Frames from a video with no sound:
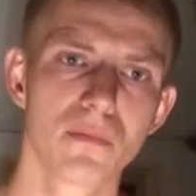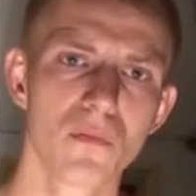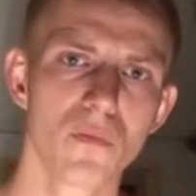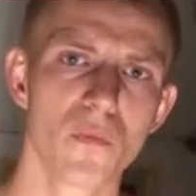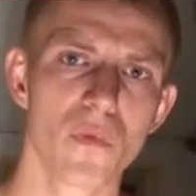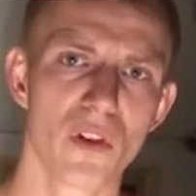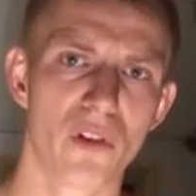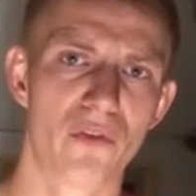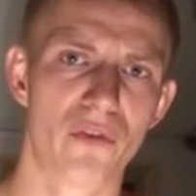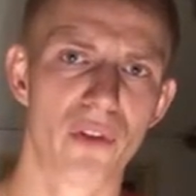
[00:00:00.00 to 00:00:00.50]

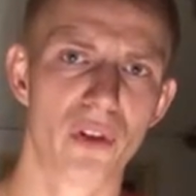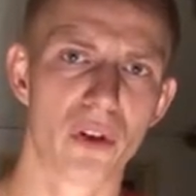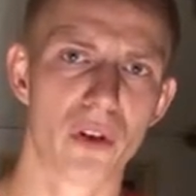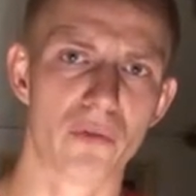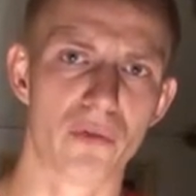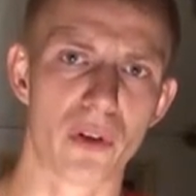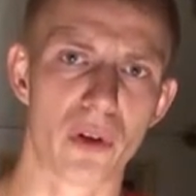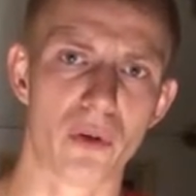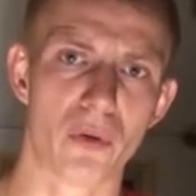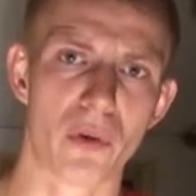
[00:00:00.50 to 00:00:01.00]
Field of
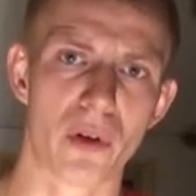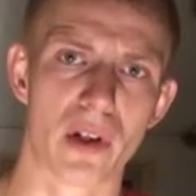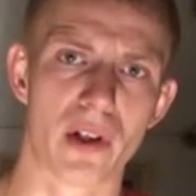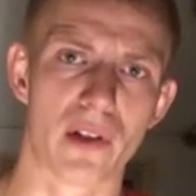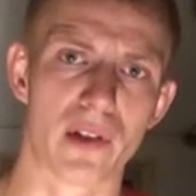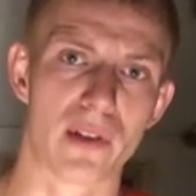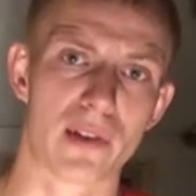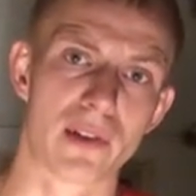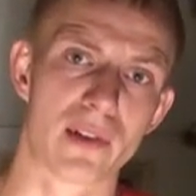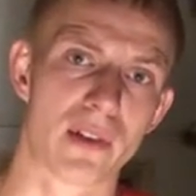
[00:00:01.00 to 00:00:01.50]
view
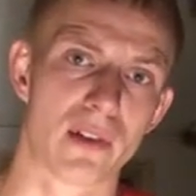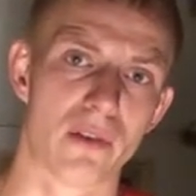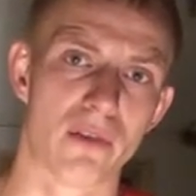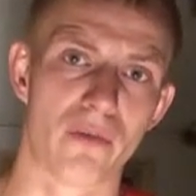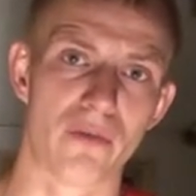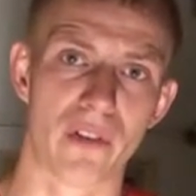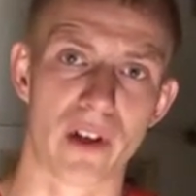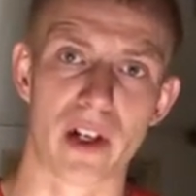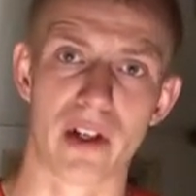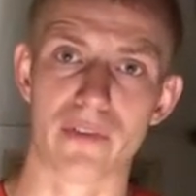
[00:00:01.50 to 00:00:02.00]
is
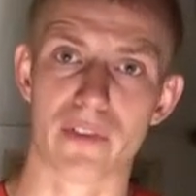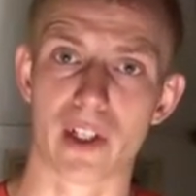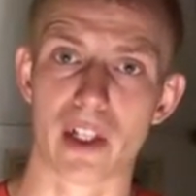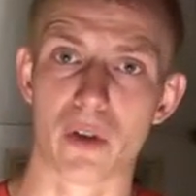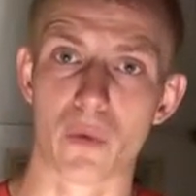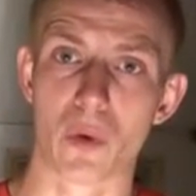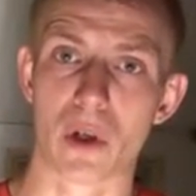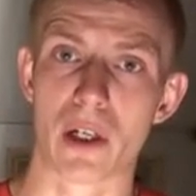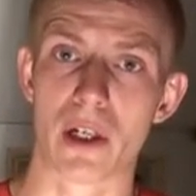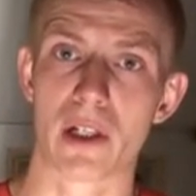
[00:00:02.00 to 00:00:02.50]
very, very
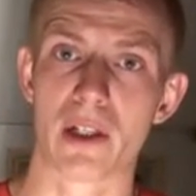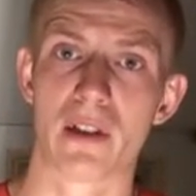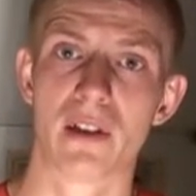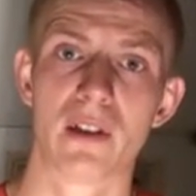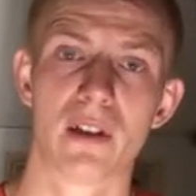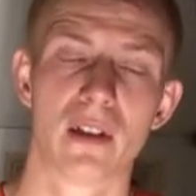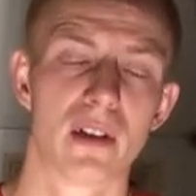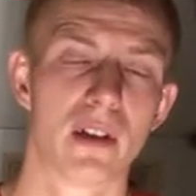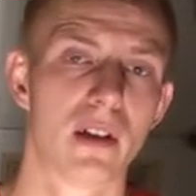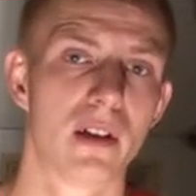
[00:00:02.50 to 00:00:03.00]
wide
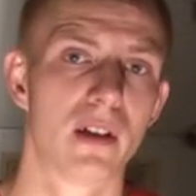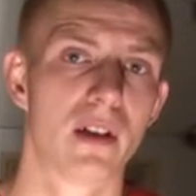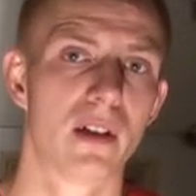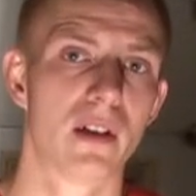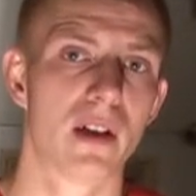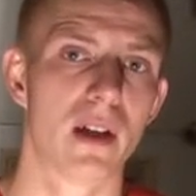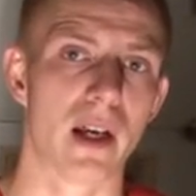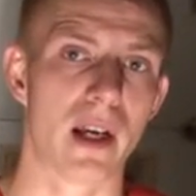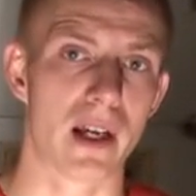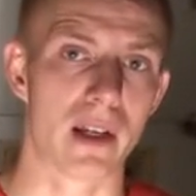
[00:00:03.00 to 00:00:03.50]

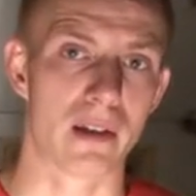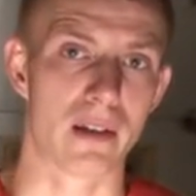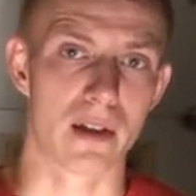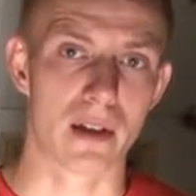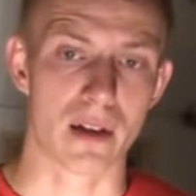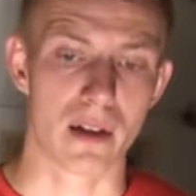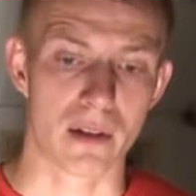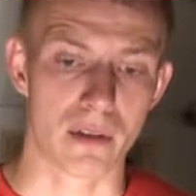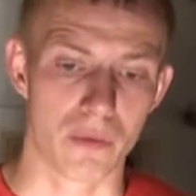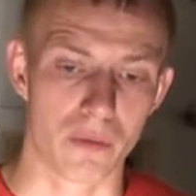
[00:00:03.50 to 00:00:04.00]
and
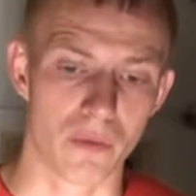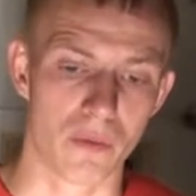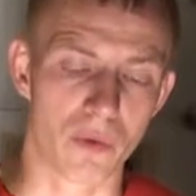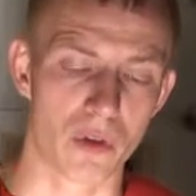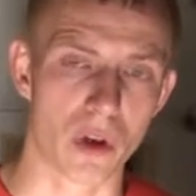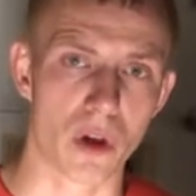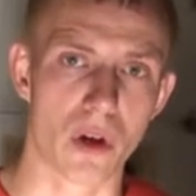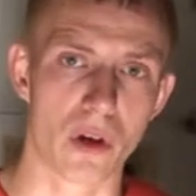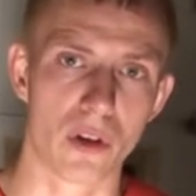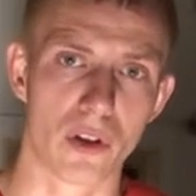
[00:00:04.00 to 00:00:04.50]

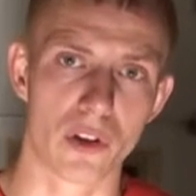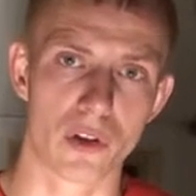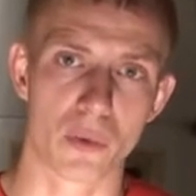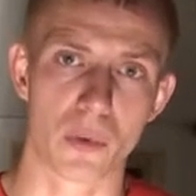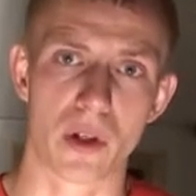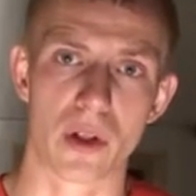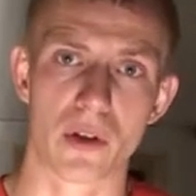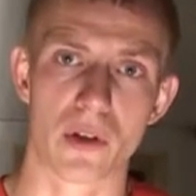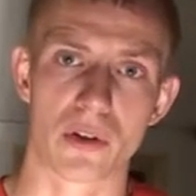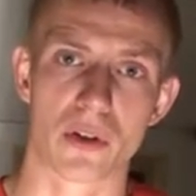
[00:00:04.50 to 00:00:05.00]
tall as
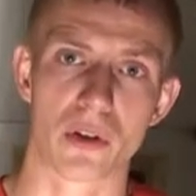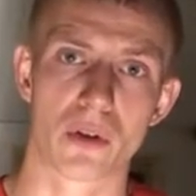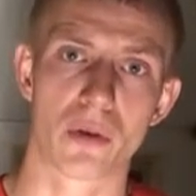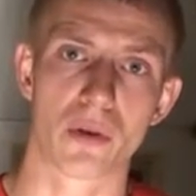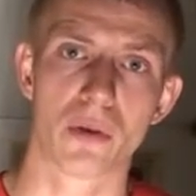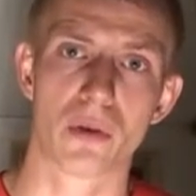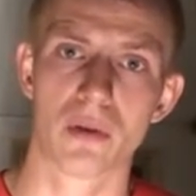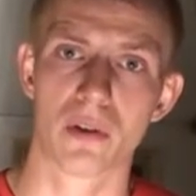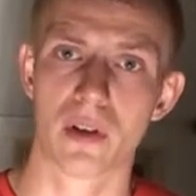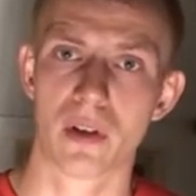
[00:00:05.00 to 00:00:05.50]
well,
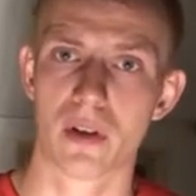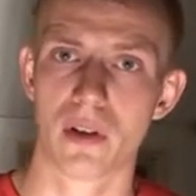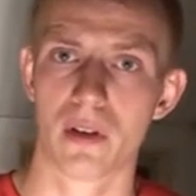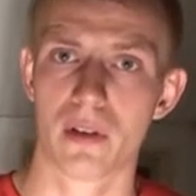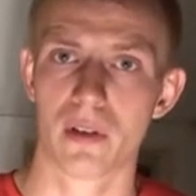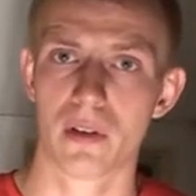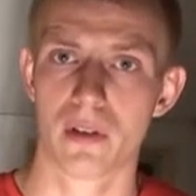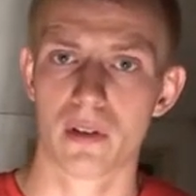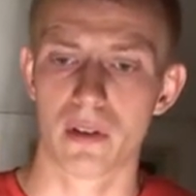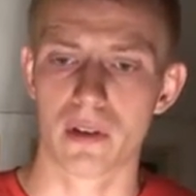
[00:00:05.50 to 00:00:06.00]
so
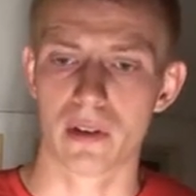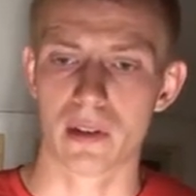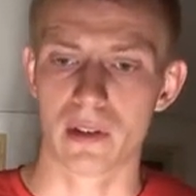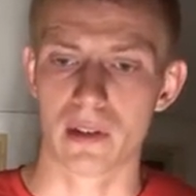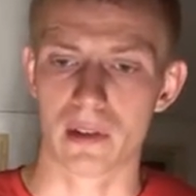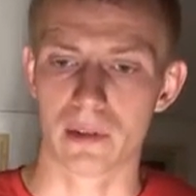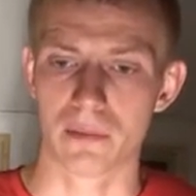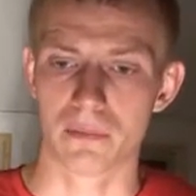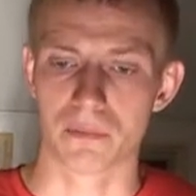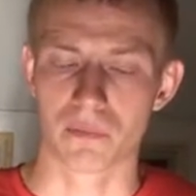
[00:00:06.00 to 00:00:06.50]

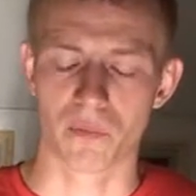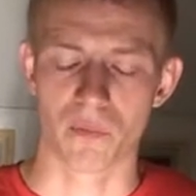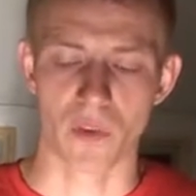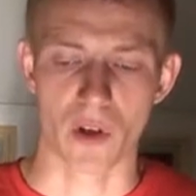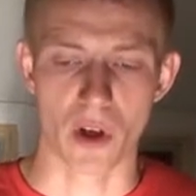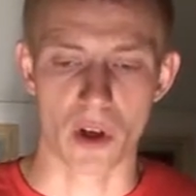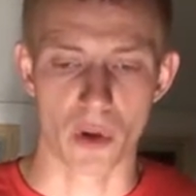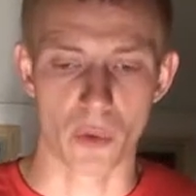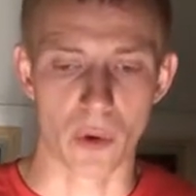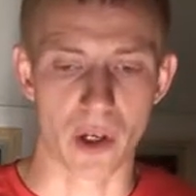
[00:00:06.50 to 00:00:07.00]
all
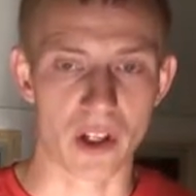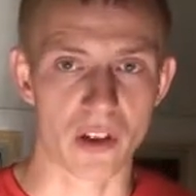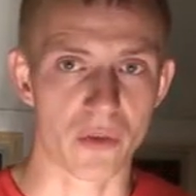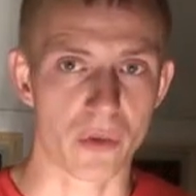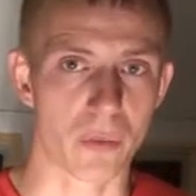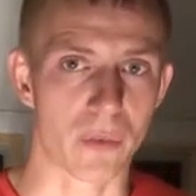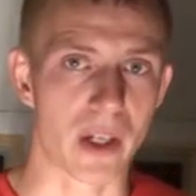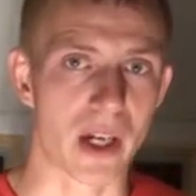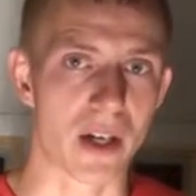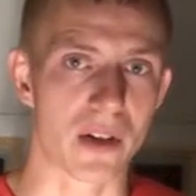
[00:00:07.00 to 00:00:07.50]
the ways
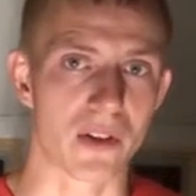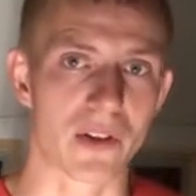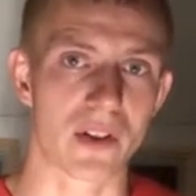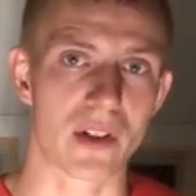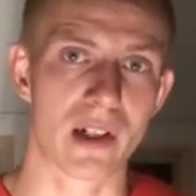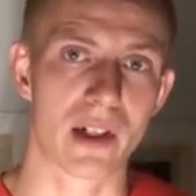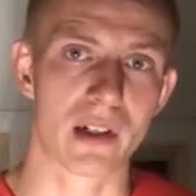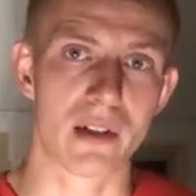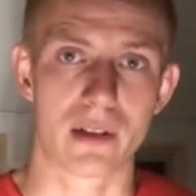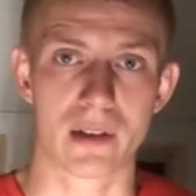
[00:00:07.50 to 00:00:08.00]
from the
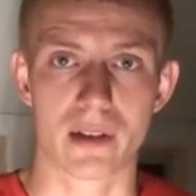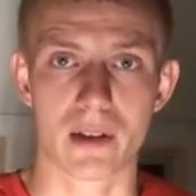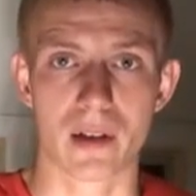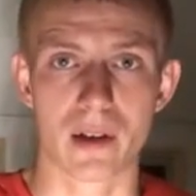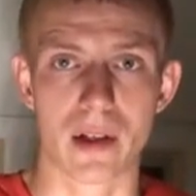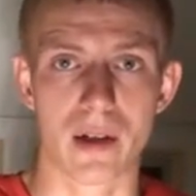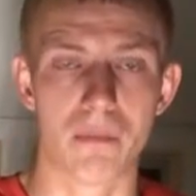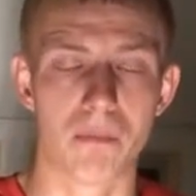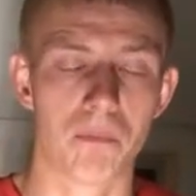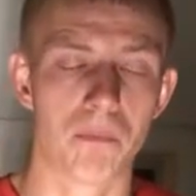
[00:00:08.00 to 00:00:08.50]
outside,
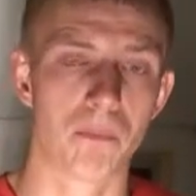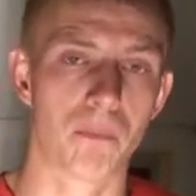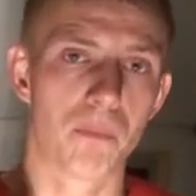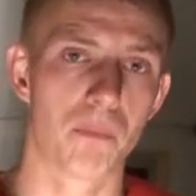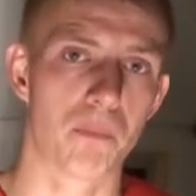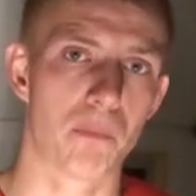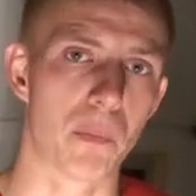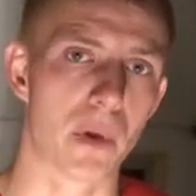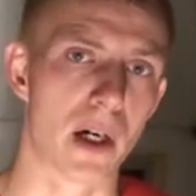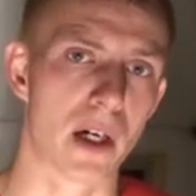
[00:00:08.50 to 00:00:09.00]
top,
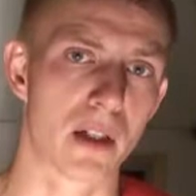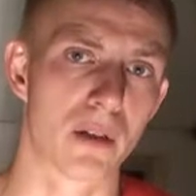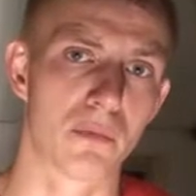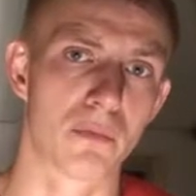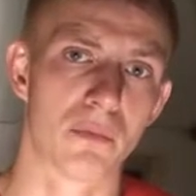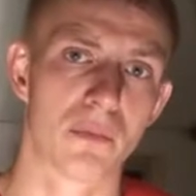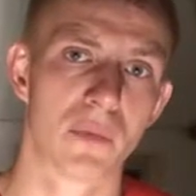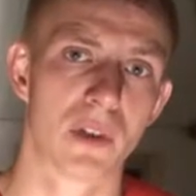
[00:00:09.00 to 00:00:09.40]
bottom,